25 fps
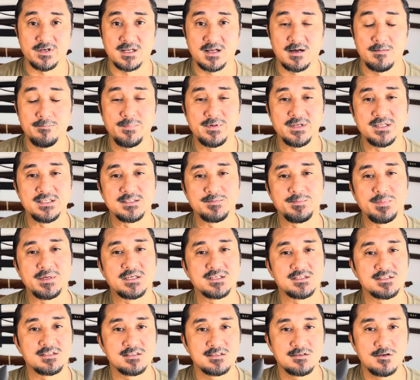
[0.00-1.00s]
companies
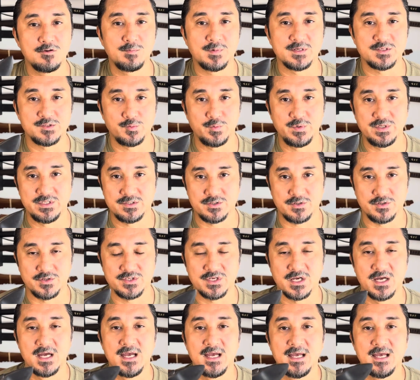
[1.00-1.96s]
because so much research